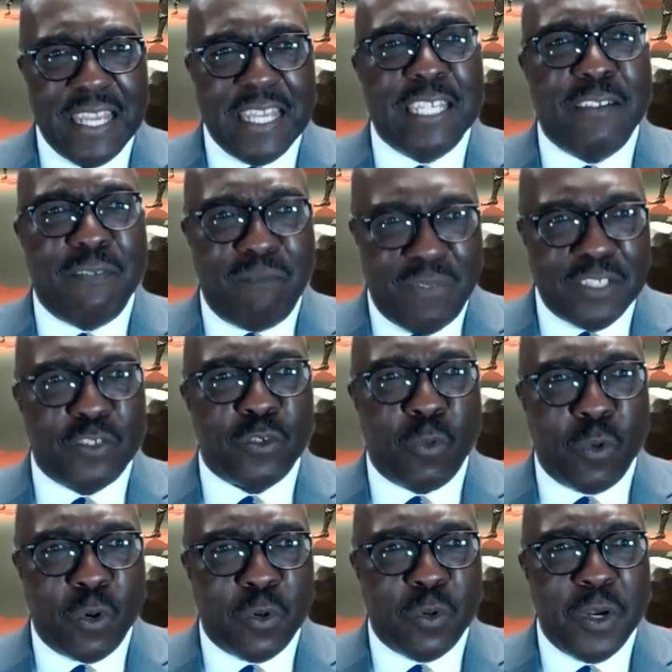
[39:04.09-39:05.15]

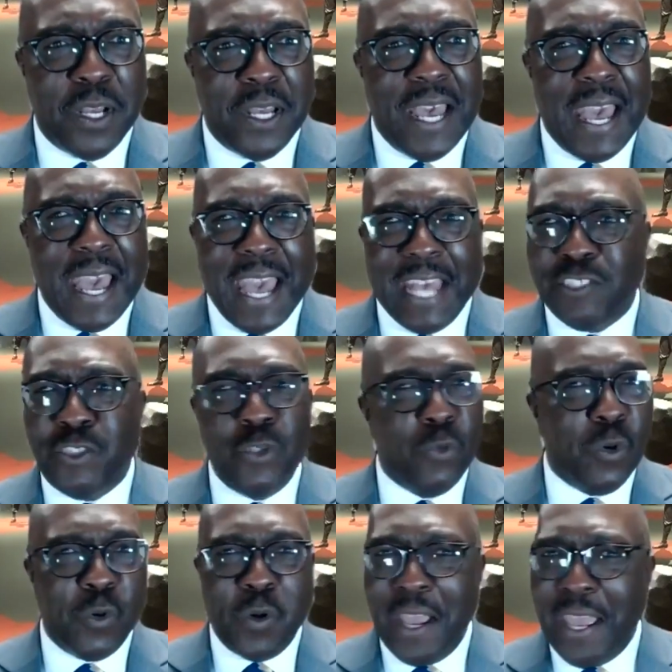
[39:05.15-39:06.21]
individual as you
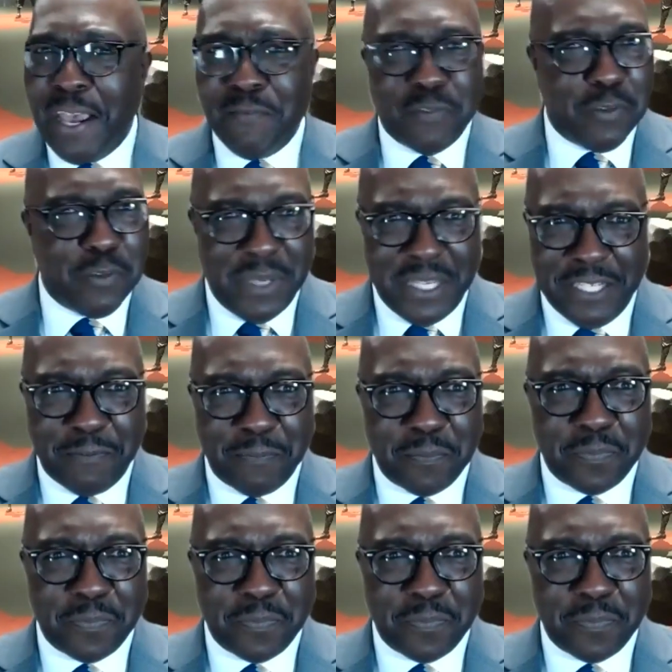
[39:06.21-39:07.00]
will ever meet,